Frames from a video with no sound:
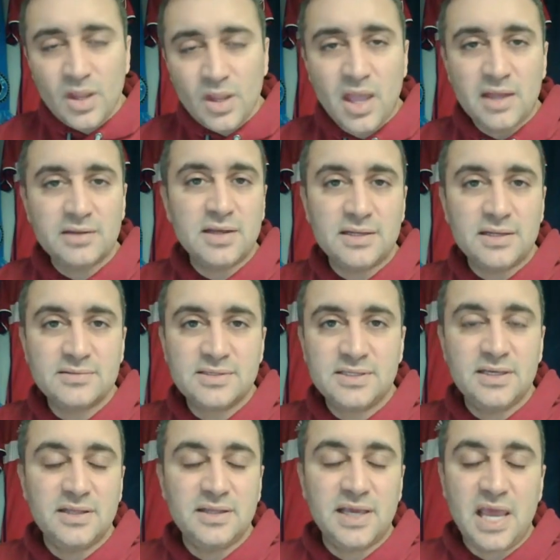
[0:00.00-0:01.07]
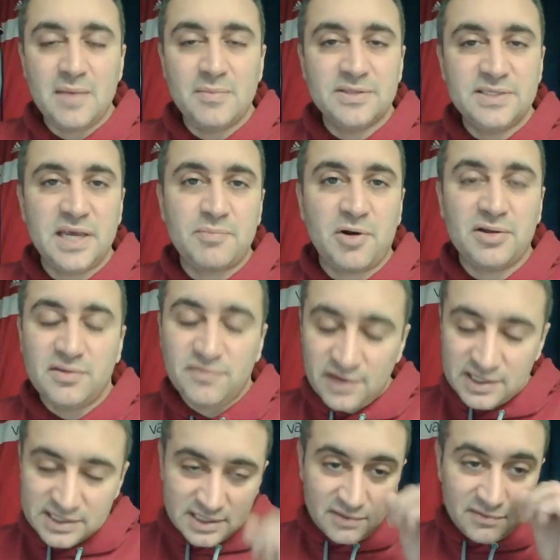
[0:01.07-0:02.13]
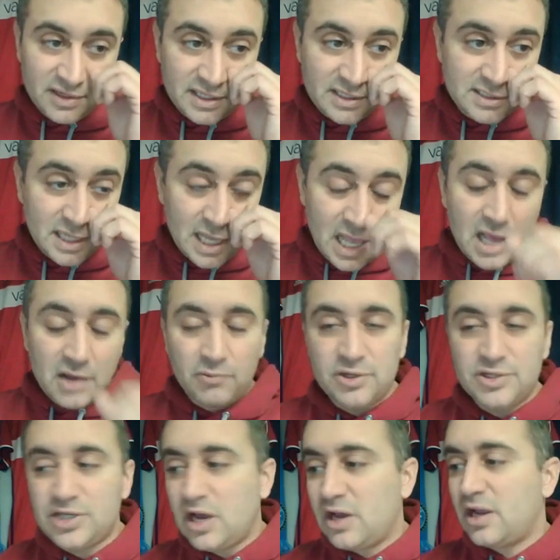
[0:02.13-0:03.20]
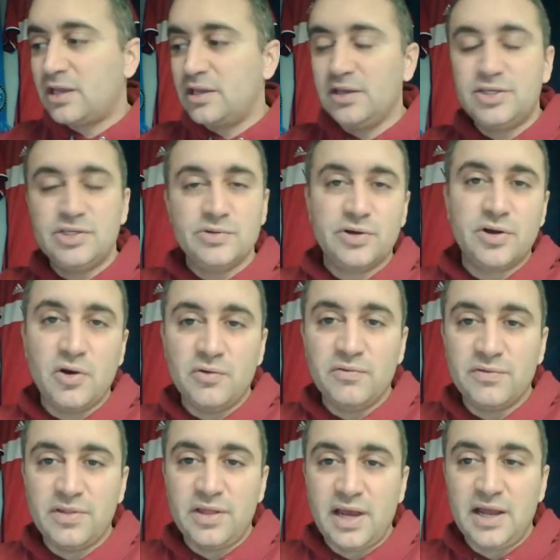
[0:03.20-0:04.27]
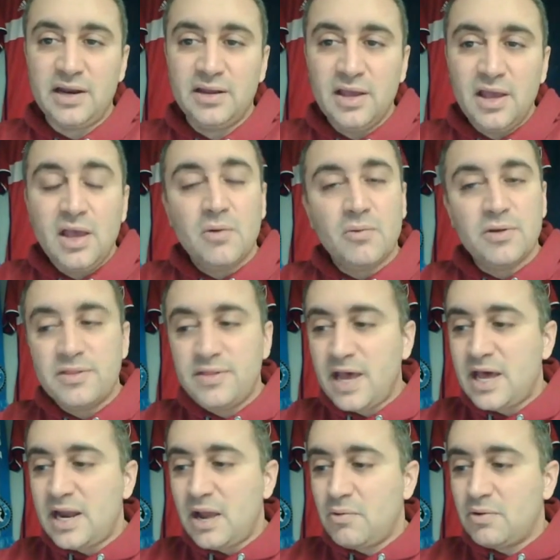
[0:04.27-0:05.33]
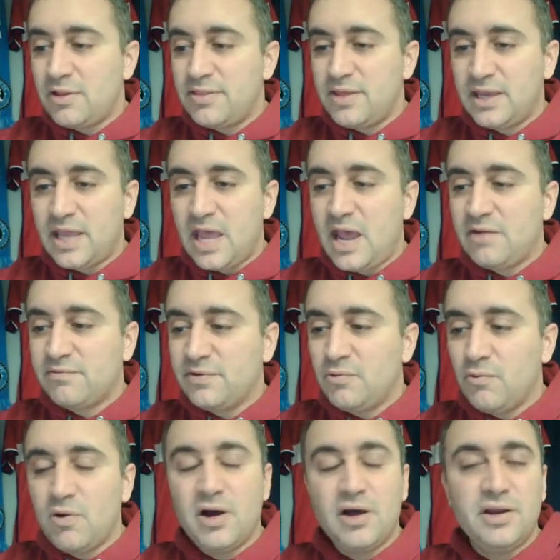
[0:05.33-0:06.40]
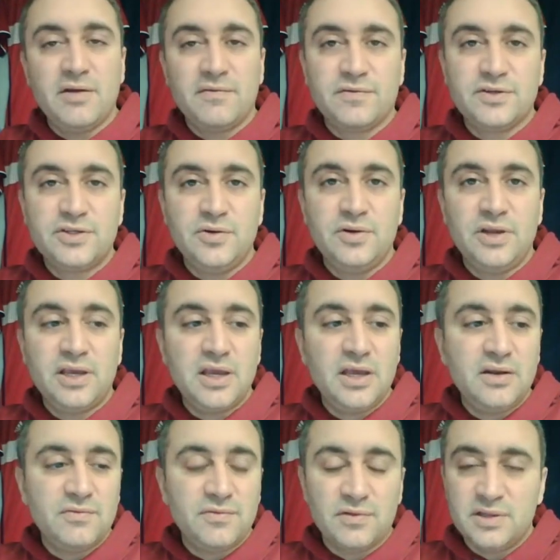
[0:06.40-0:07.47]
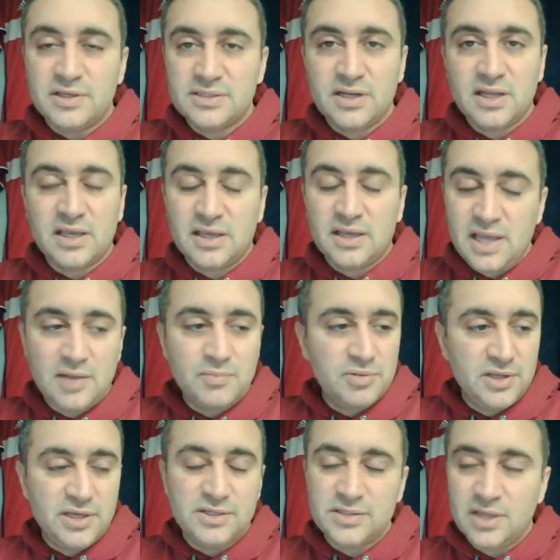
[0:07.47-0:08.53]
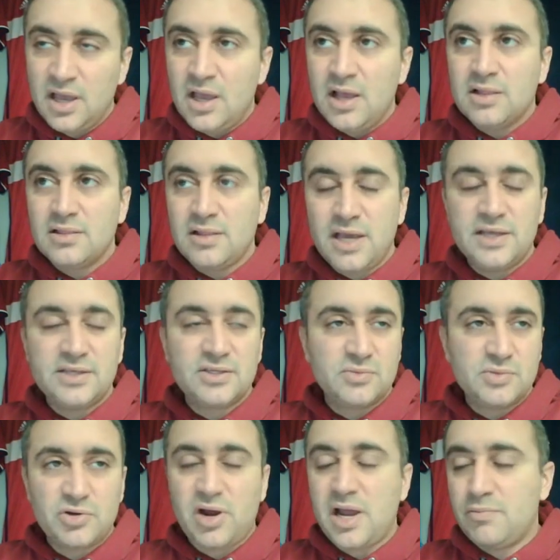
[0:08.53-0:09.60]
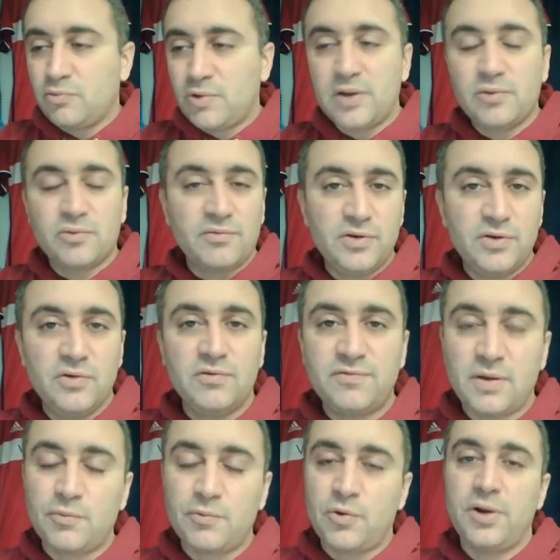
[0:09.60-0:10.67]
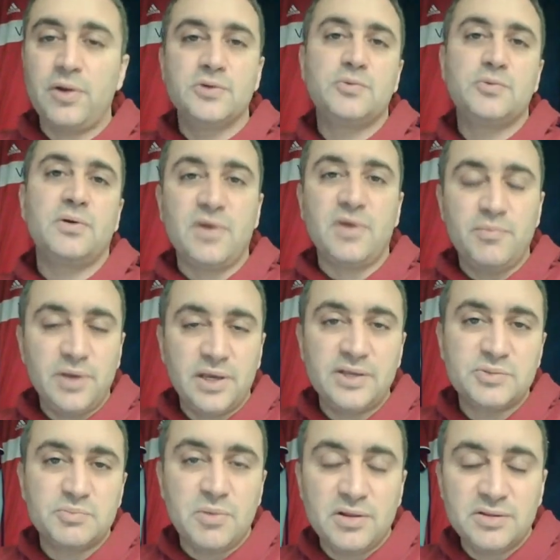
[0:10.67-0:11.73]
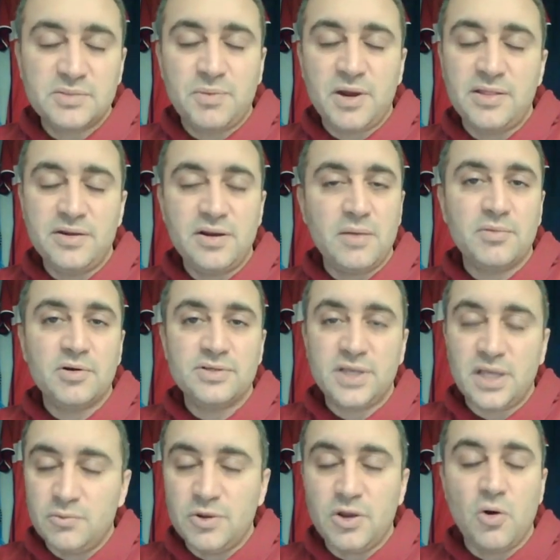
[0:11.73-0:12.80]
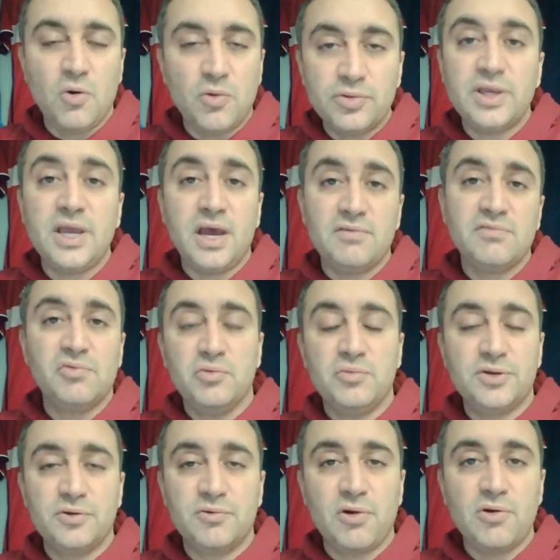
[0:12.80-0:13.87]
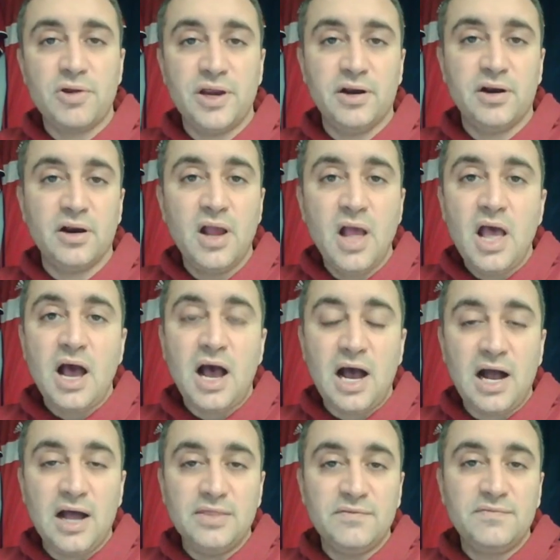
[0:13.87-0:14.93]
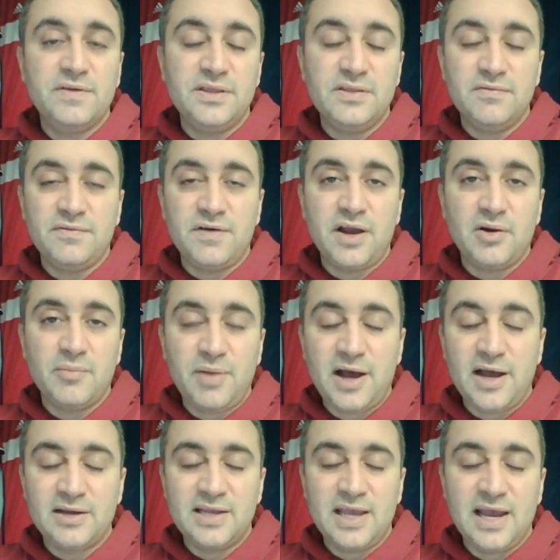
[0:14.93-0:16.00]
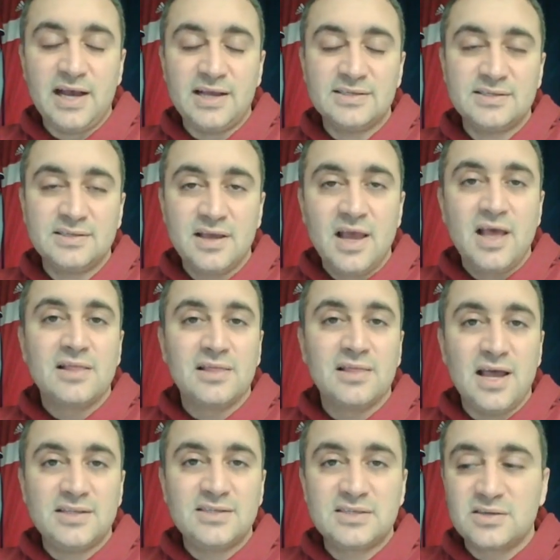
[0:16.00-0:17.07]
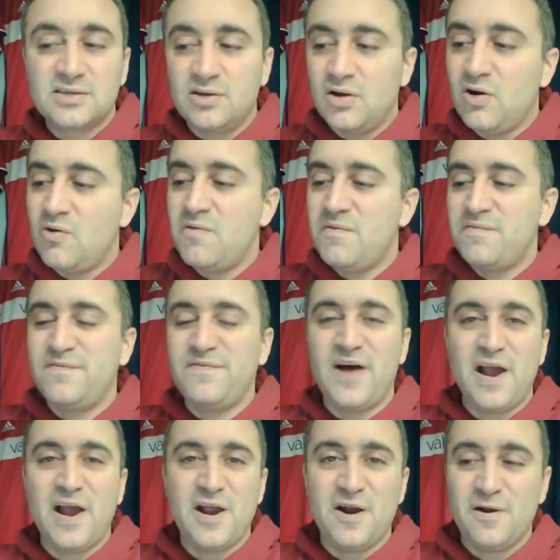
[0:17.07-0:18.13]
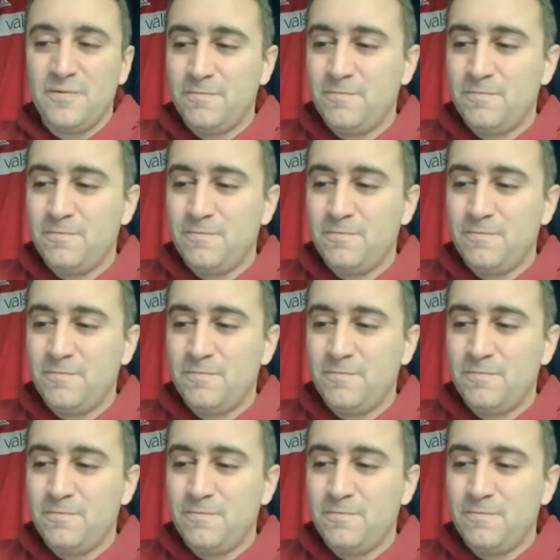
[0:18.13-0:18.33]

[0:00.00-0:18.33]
and see the game and take part in the festivities, reach out. I can get you a code for that. With that, I want to thank everyone for tuning in, for listening. Again, please like, subscribe, rate, review. February was one of our biggest months by the numbers, and we only have room to grow here on the Feed the Fire podcast. Let's go Fire.